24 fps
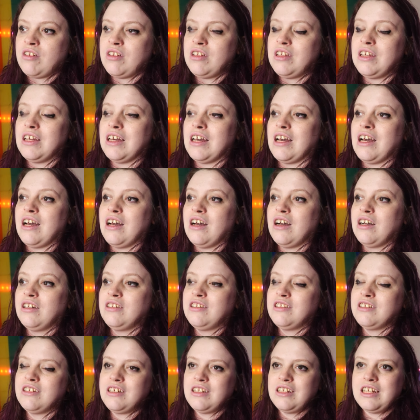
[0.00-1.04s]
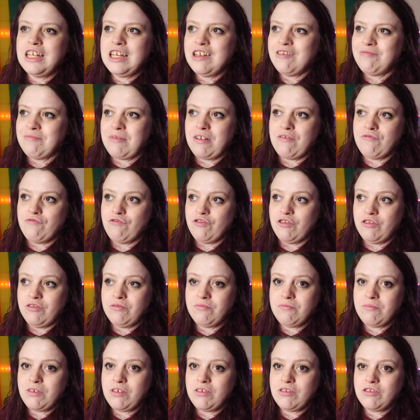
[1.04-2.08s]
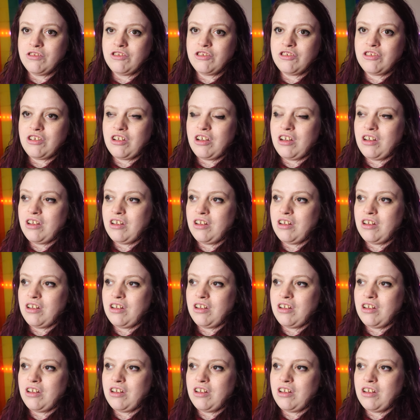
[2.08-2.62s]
yeah, I didn't leave my room much.